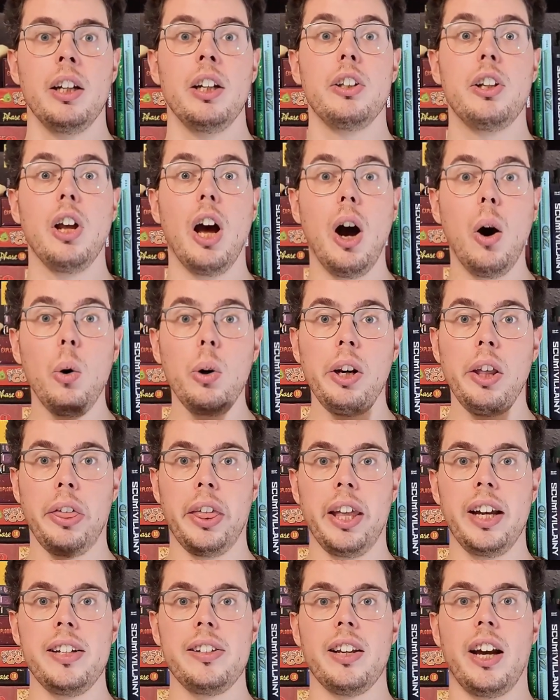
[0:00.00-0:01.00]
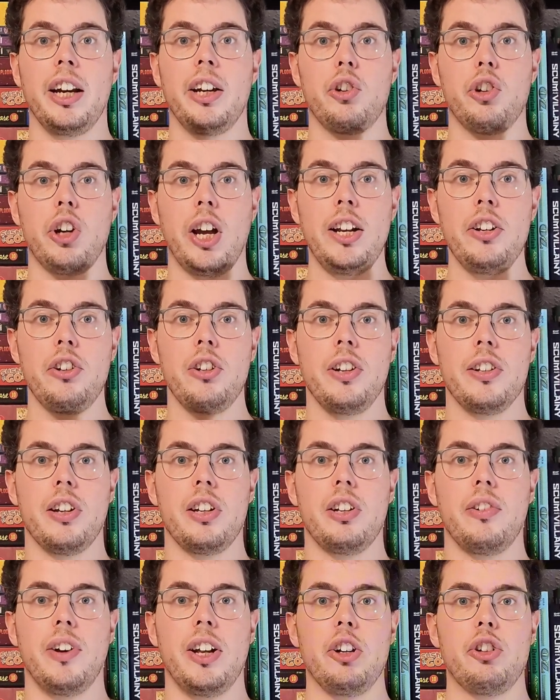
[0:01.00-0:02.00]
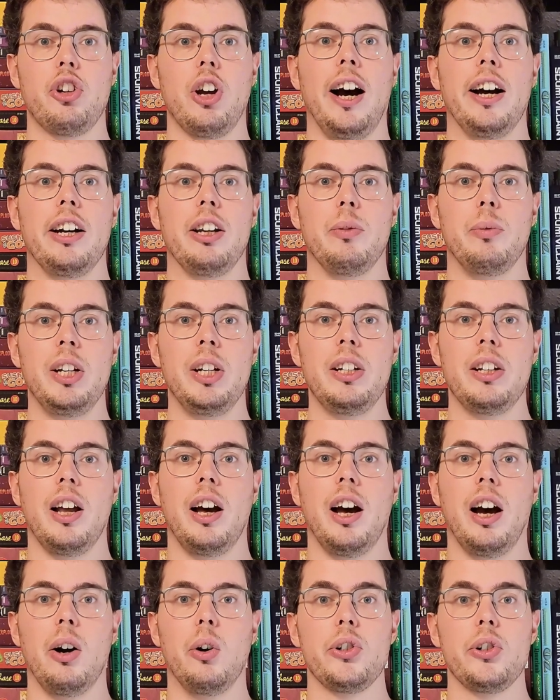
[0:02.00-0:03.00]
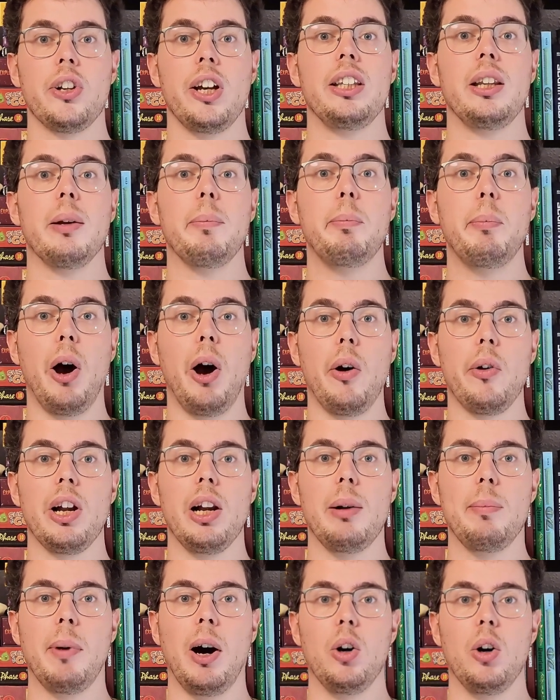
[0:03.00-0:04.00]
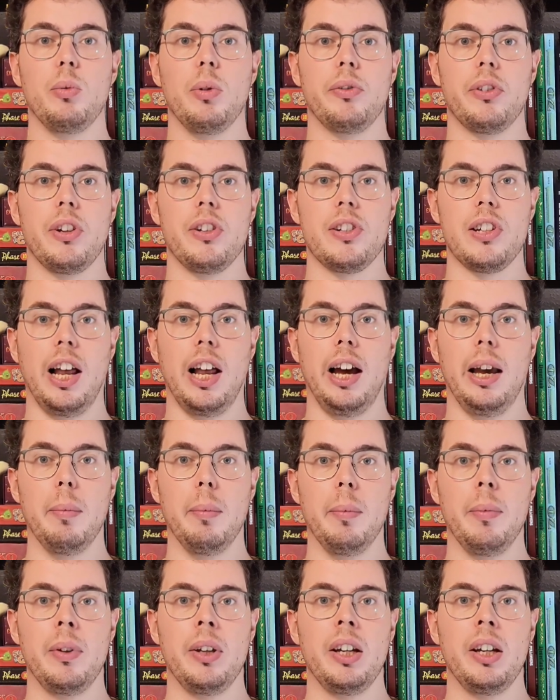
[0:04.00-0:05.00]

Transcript: The only things I'd change in this adventure are the Windler house and the burial mound with the slime.